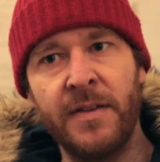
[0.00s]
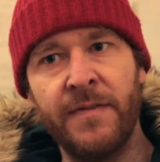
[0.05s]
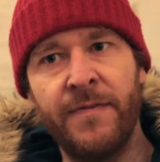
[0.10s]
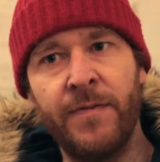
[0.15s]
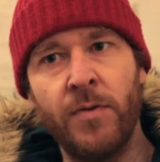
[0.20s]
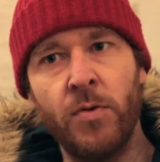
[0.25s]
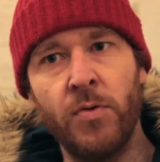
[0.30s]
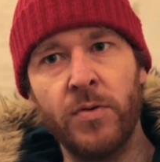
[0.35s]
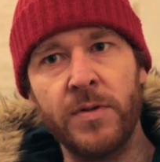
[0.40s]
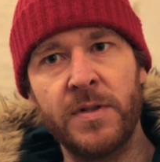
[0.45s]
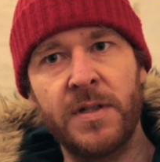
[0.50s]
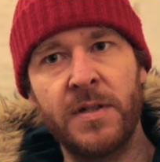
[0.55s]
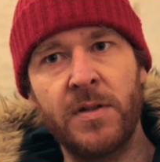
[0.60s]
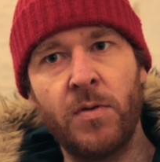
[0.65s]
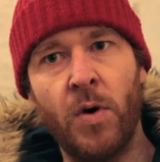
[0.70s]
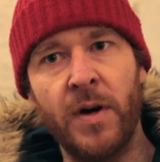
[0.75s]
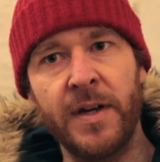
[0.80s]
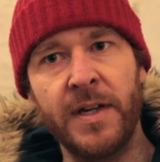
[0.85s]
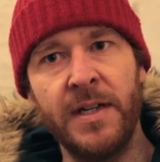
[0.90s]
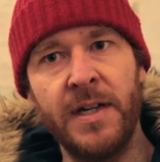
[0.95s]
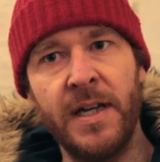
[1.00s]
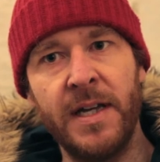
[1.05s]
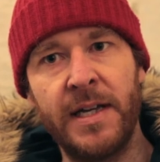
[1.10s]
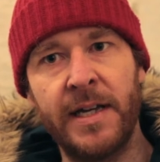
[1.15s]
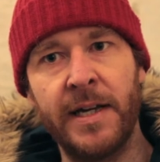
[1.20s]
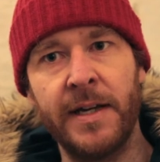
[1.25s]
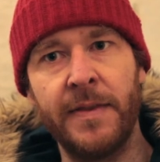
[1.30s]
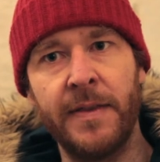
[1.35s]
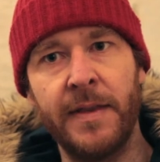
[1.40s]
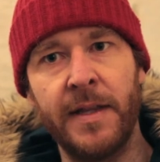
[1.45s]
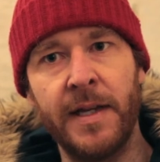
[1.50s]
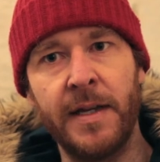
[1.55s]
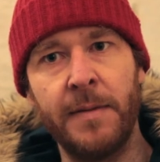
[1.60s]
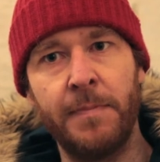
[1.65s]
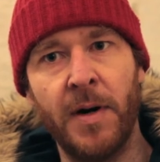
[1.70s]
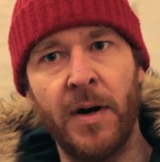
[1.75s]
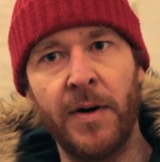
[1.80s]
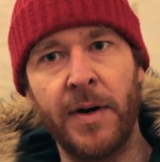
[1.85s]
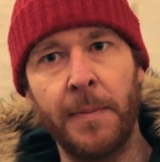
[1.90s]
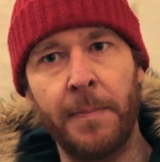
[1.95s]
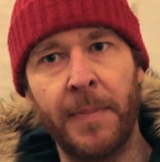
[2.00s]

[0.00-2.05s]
fort's quite unique in the Pioneering